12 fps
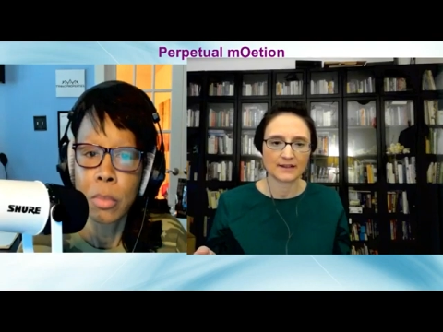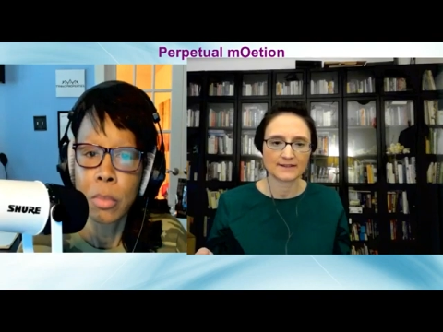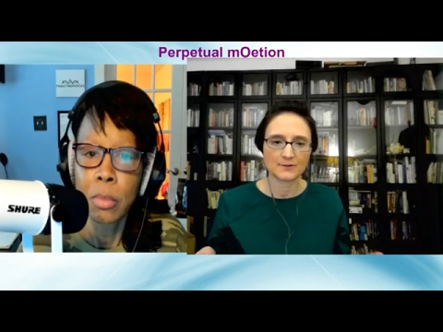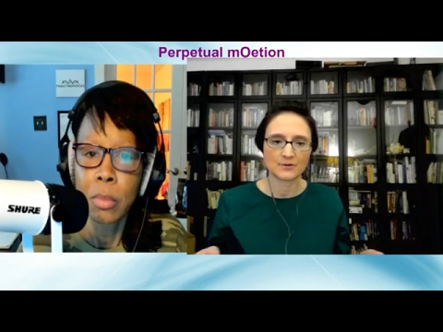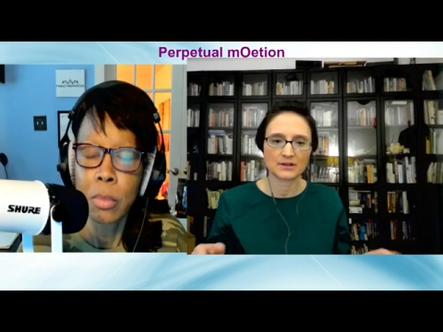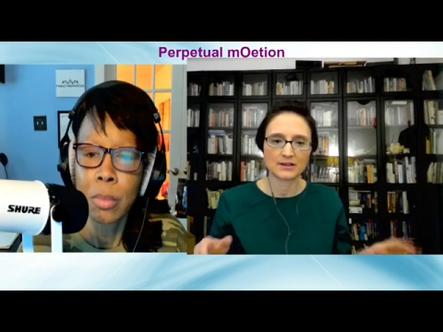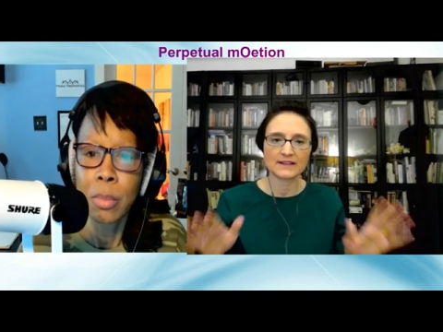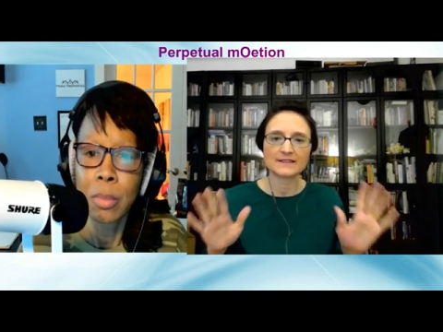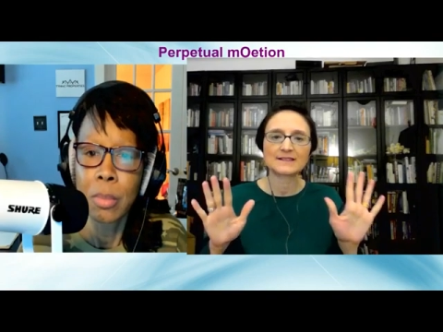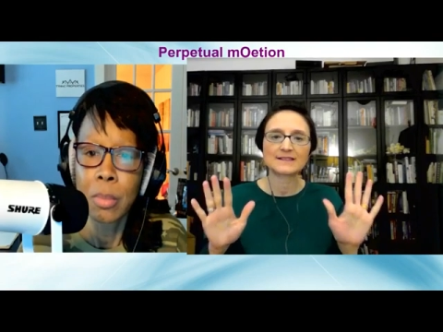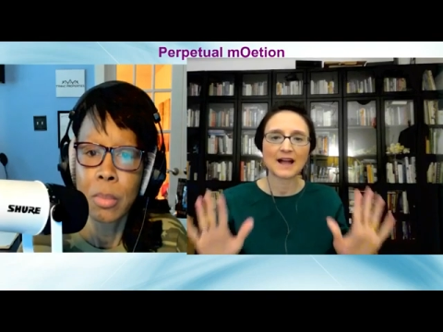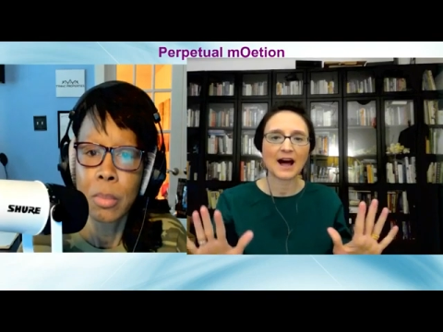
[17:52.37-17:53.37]
Speaker 1: And I said, well,
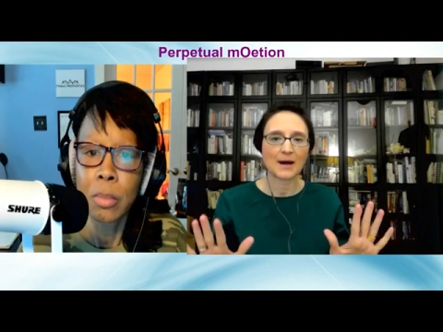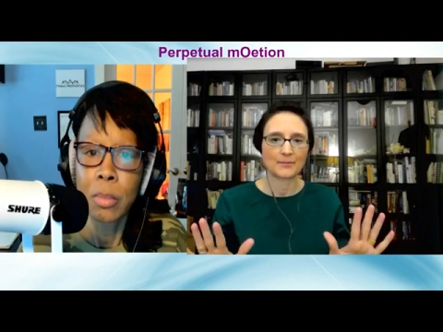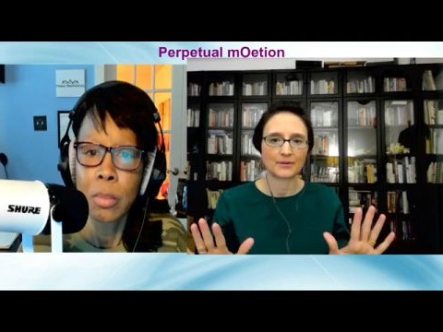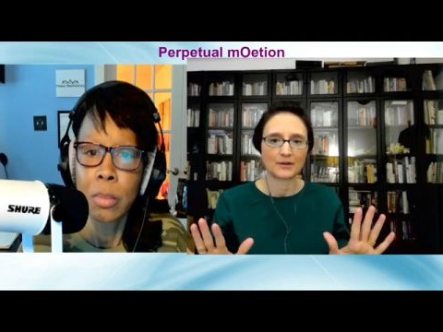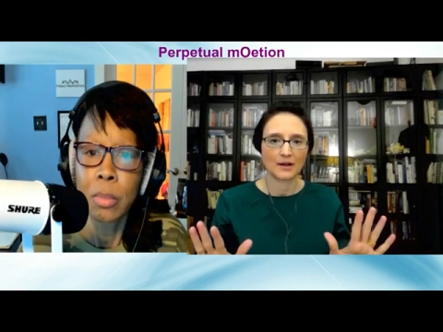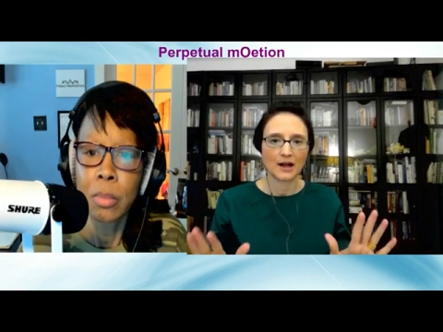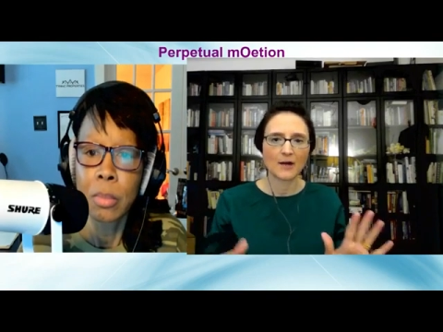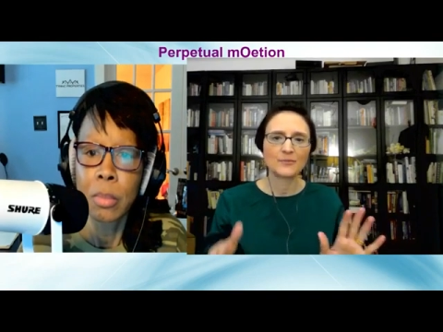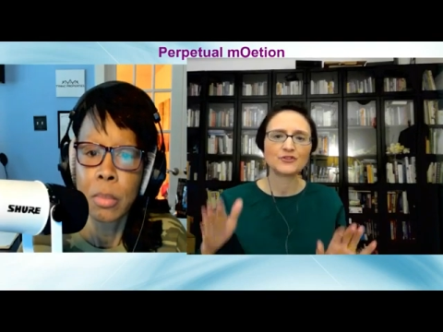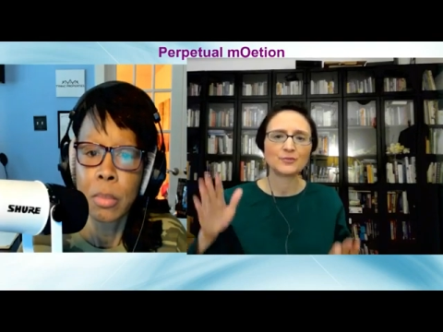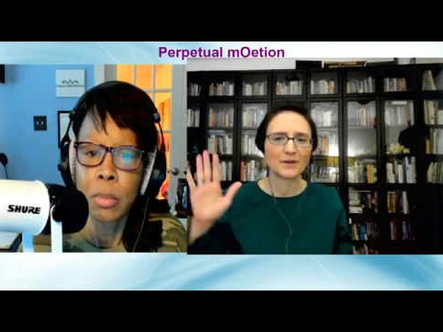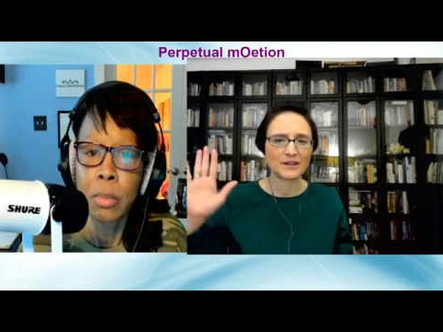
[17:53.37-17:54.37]
let's stop.
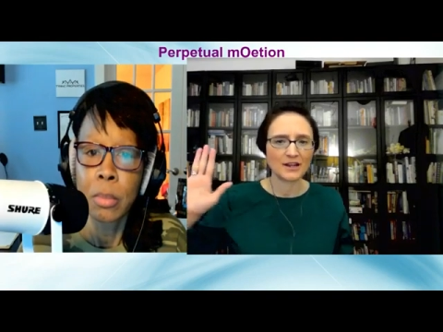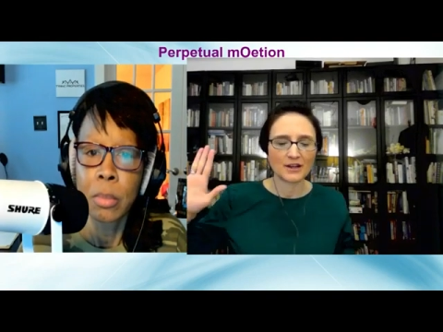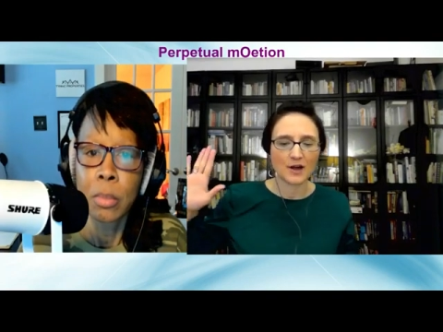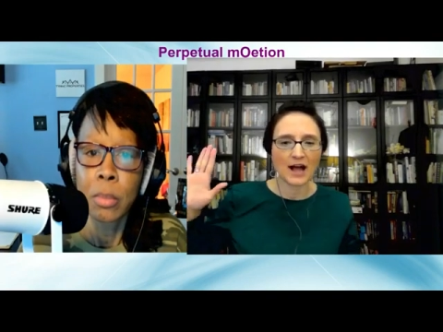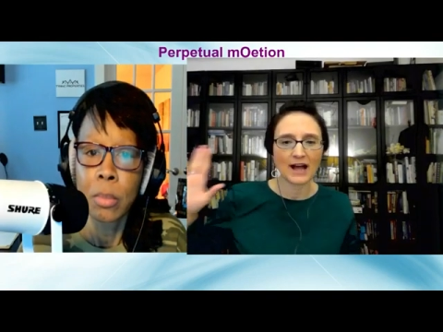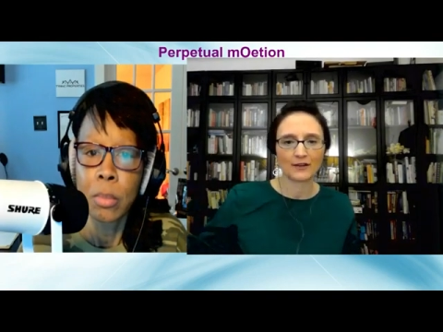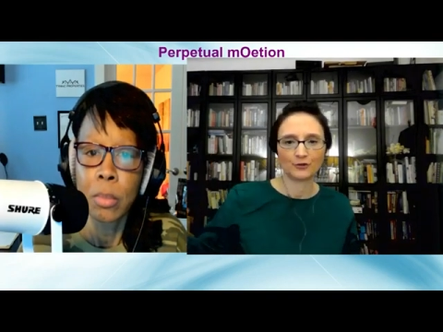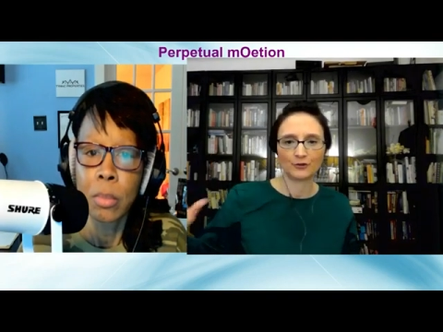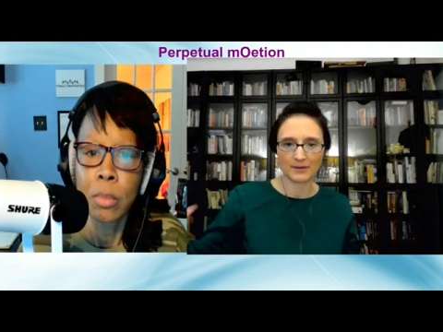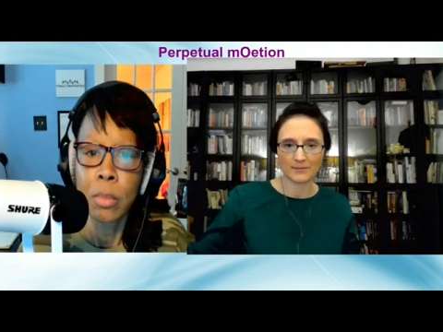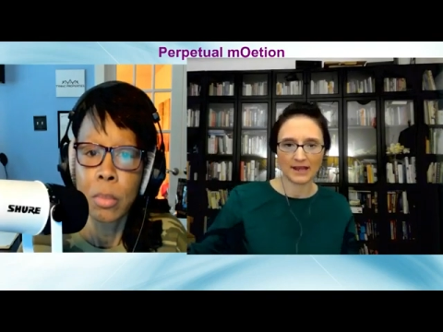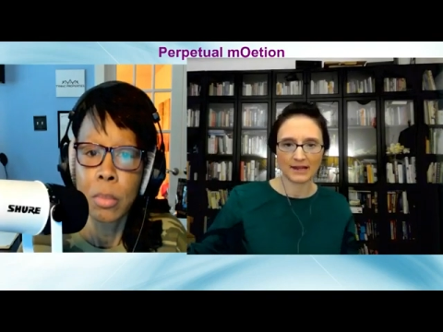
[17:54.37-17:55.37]
How much money are you
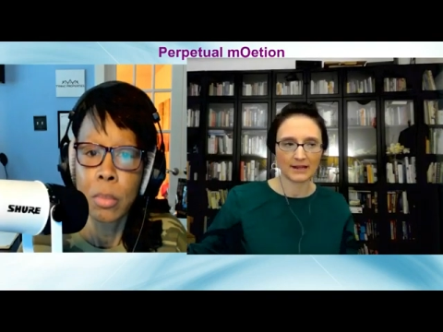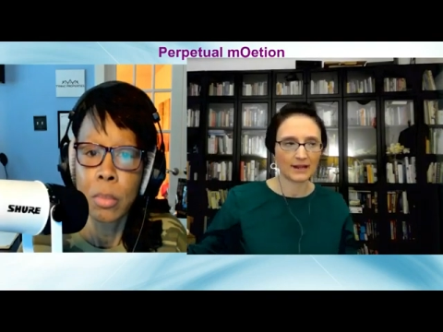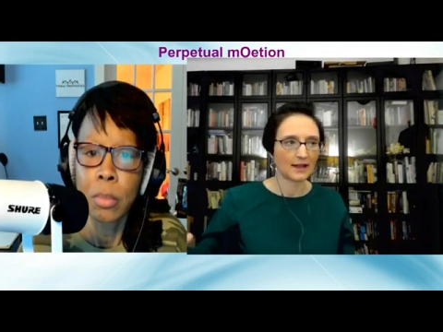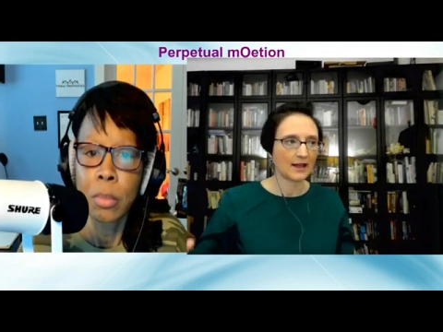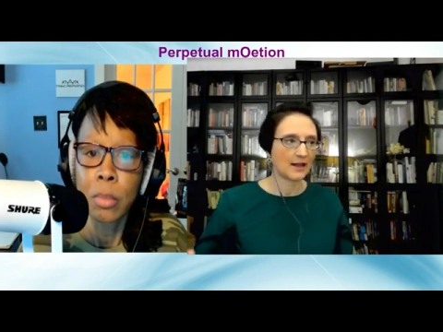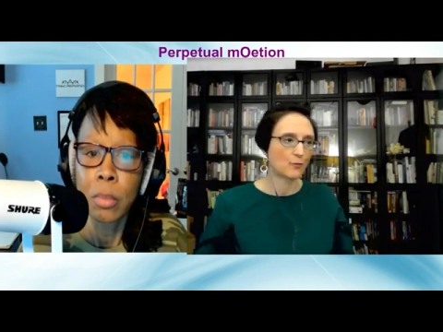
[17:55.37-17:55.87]
actually making?